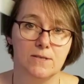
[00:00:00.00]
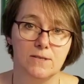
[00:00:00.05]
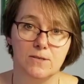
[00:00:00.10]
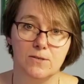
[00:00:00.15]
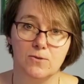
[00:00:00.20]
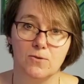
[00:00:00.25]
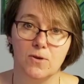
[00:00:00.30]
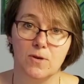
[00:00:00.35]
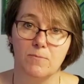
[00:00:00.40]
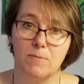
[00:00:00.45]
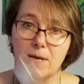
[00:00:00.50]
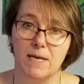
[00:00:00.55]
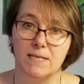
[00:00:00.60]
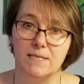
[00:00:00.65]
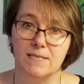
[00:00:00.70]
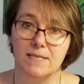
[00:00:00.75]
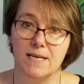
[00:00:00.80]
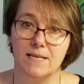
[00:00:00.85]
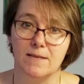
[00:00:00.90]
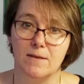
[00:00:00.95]
so it
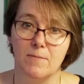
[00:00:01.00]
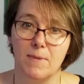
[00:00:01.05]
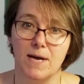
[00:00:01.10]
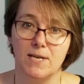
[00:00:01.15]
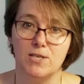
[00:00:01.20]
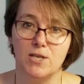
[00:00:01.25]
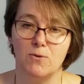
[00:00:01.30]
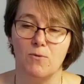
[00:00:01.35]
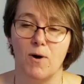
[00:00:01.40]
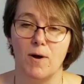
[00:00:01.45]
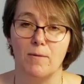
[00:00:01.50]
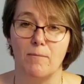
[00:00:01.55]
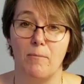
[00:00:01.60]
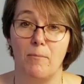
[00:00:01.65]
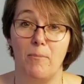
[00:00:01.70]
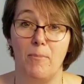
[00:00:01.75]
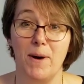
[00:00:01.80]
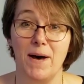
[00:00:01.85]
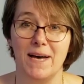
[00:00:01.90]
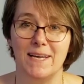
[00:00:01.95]
makes like the magic wand.
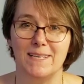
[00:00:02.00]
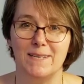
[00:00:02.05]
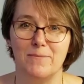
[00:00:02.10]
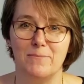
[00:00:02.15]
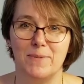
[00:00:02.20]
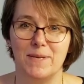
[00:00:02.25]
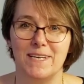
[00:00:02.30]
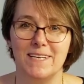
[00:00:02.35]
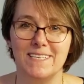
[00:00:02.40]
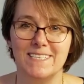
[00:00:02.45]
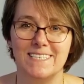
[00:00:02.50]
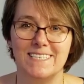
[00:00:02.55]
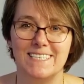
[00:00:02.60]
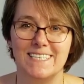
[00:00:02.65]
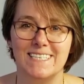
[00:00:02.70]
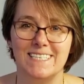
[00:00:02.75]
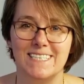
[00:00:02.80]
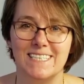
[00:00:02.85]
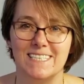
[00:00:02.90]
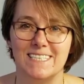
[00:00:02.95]
But because
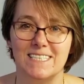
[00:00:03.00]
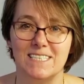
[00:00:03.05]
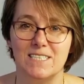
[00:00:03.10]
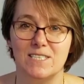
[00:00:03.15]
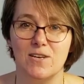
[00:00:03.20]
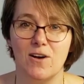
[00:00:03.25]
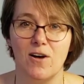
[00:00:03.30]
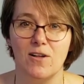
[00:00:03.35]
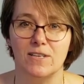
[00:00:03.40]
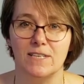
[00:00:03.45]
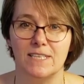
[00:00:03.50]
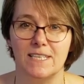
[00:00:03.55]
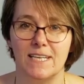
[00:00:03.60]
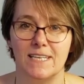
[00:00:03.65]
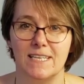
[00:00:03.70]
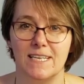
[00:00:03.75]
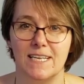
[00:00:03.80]
this is solid and